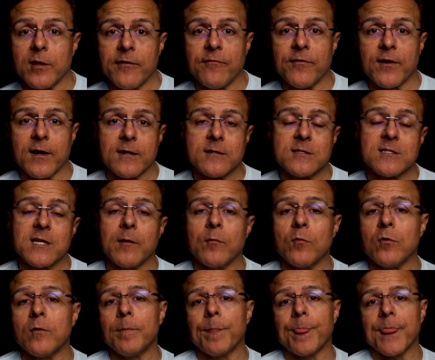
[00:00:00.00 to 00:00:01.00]
leaving on the
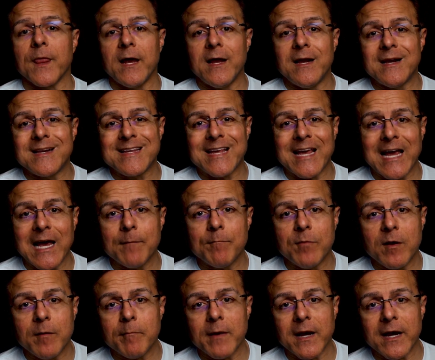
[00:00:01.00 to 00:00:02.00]
table can
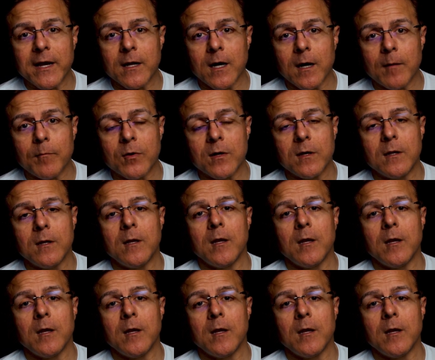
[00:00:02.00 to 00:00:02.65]
be made up